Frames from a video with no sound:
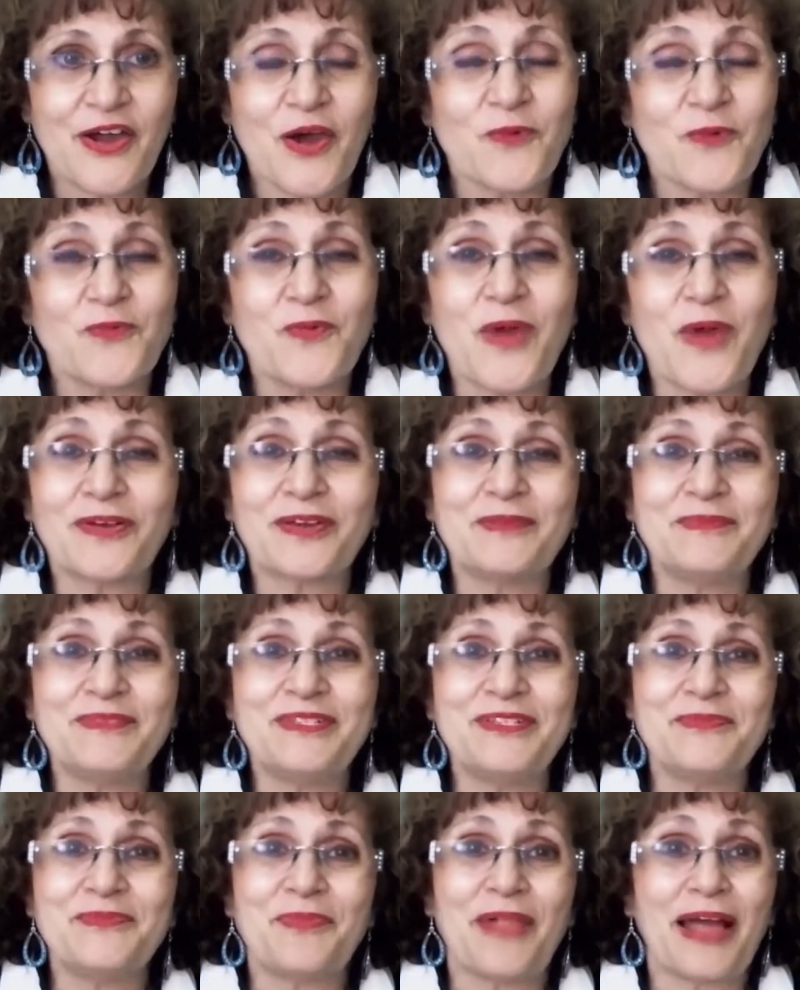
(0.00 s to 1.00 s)
Welcome
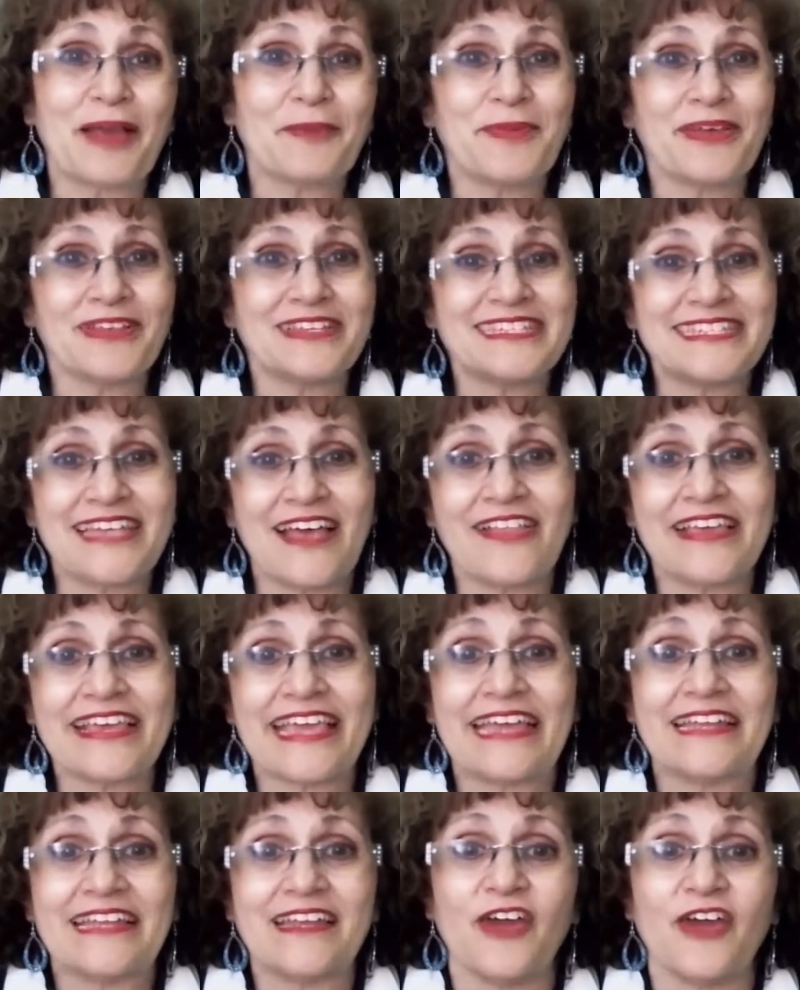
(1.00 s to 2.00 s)
to Black Belt
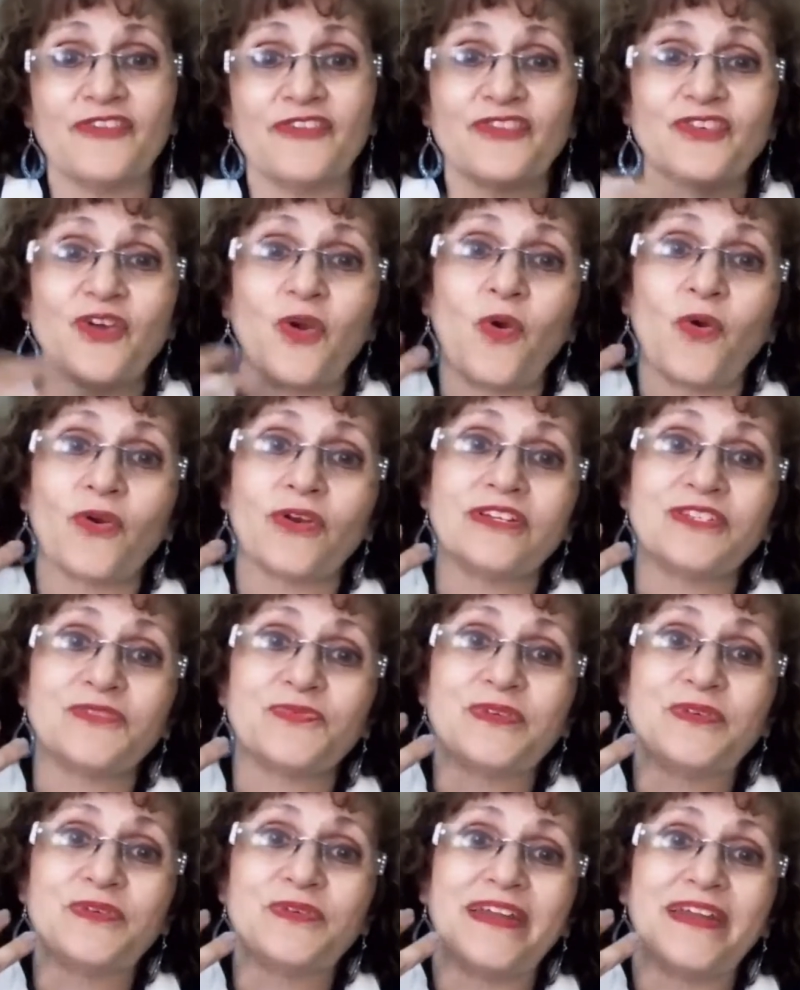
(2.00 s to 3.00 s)
Selling. And of course,
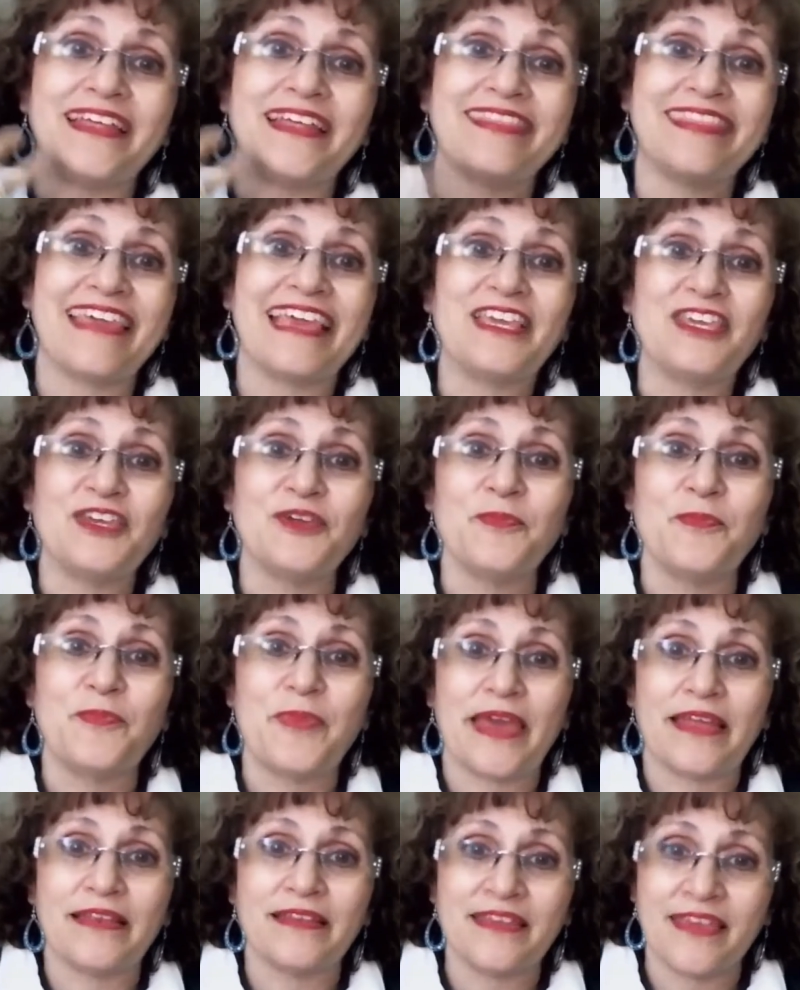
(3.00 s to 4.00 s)
we want to thank you,
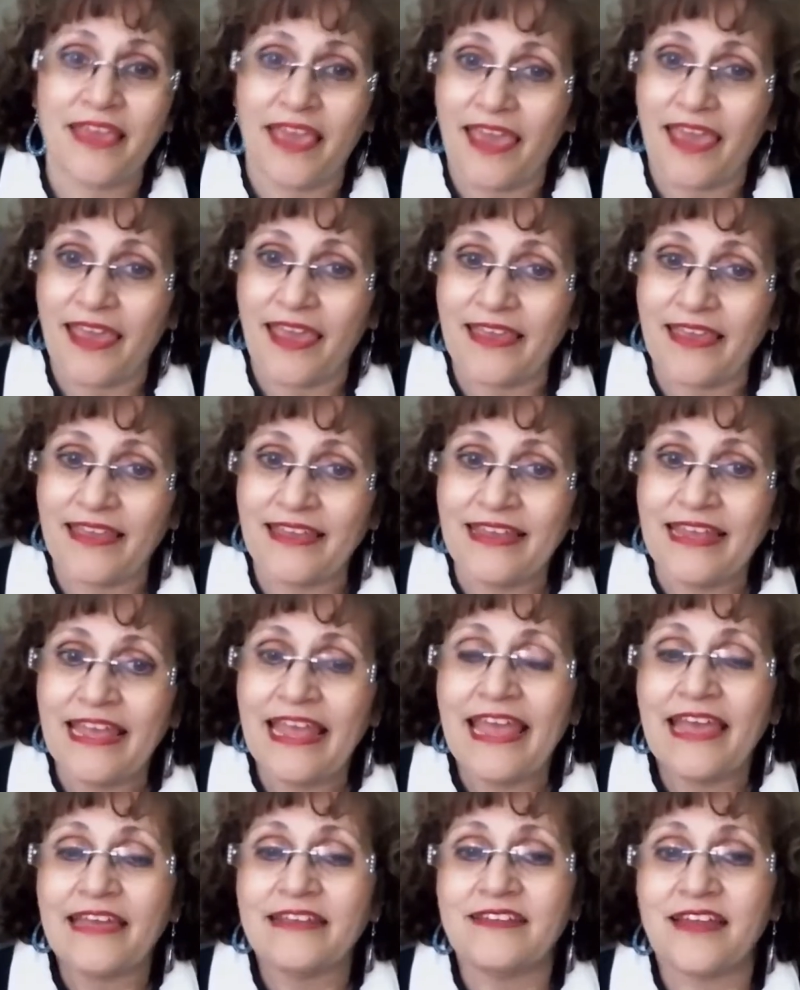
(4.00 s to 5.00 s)
Ben Gay,
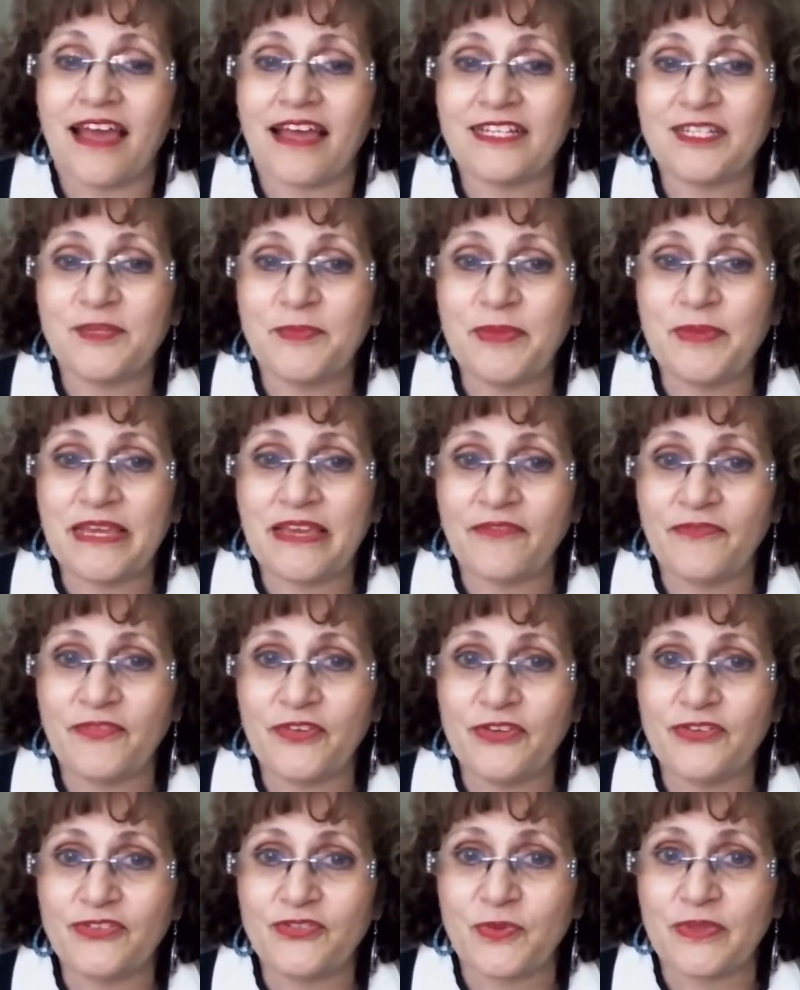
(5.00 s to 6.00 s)
not to be
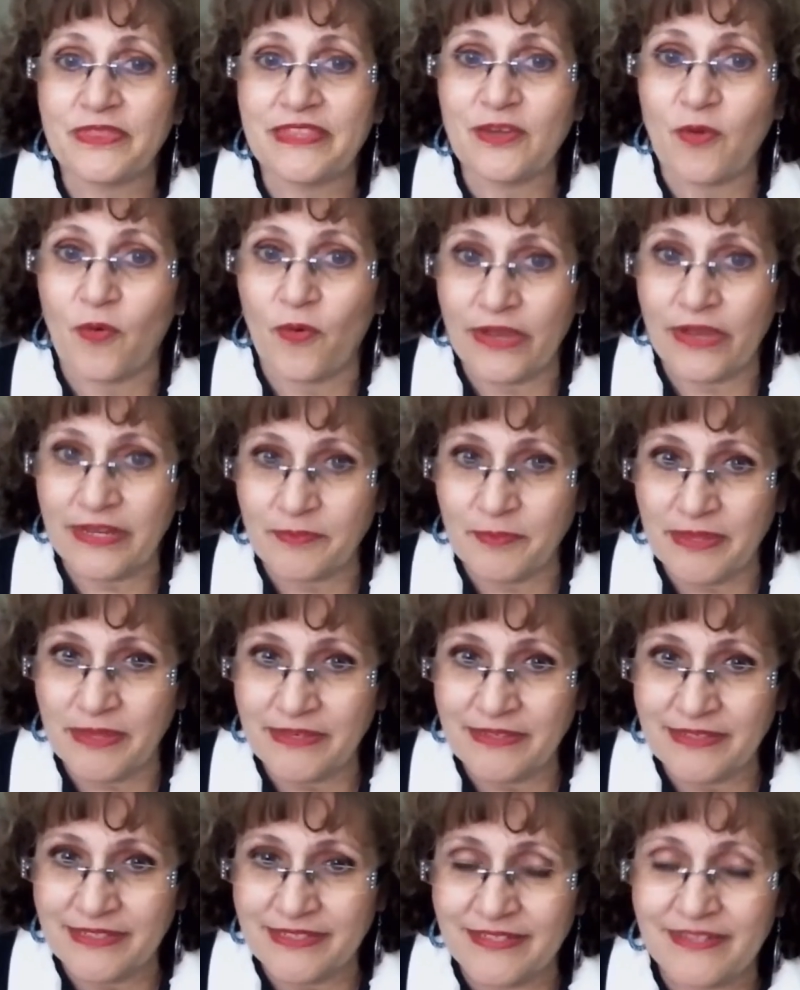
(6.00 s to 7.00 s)
confused with the
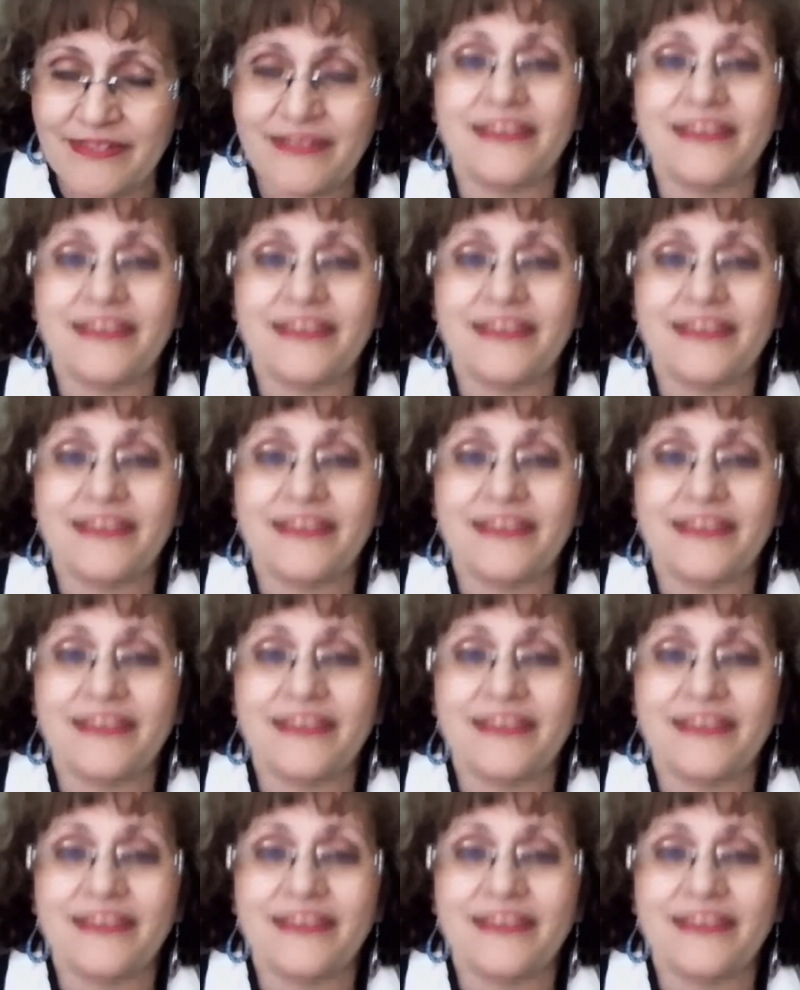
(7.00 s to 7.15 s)
ointment,